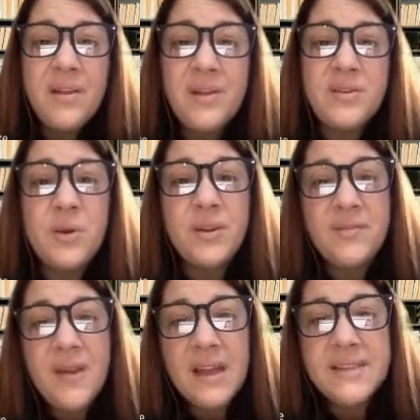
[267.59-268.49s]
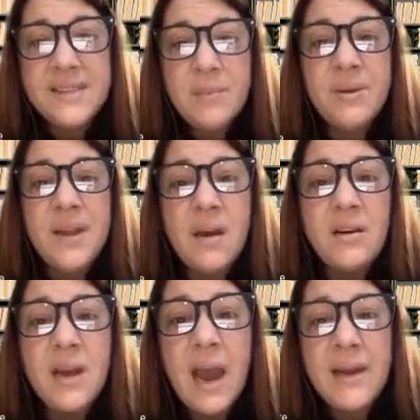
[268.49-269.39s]
It's called the Fontes and
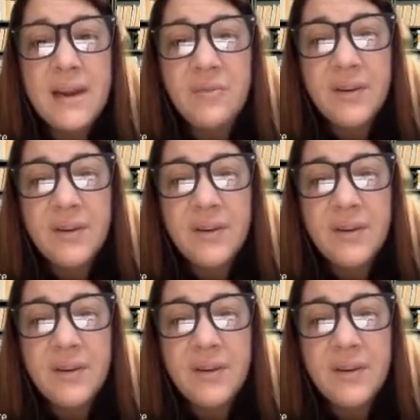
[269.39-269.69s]
Pinnell Guided